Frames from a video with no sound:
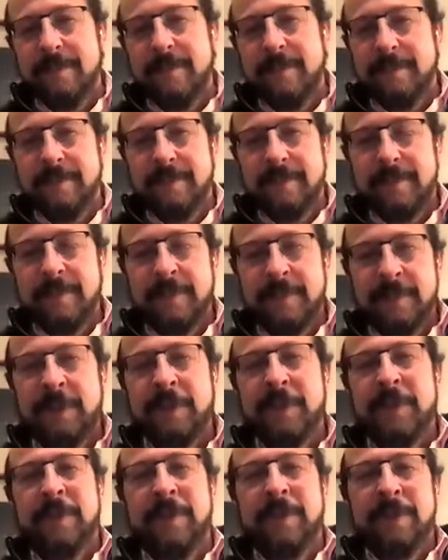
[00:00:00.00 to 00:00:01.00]

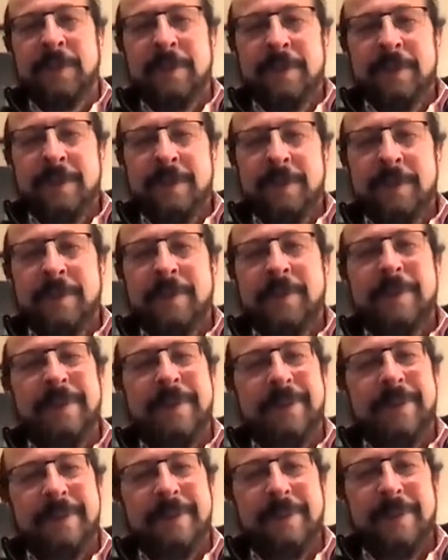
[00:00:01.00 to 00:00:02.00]

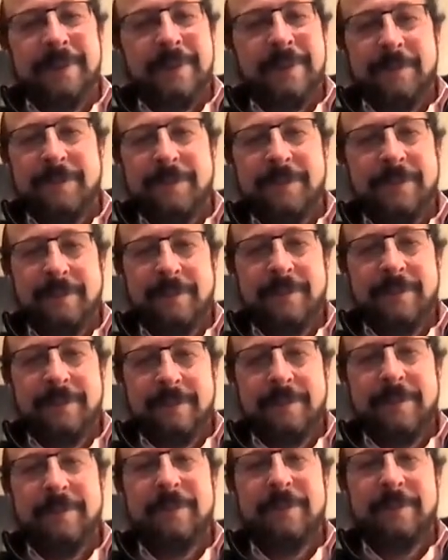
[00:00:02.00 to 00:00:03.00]

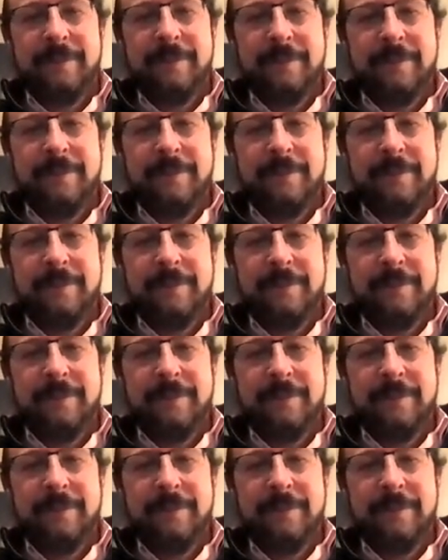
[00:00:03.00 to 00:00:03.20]
The person shown says nothing.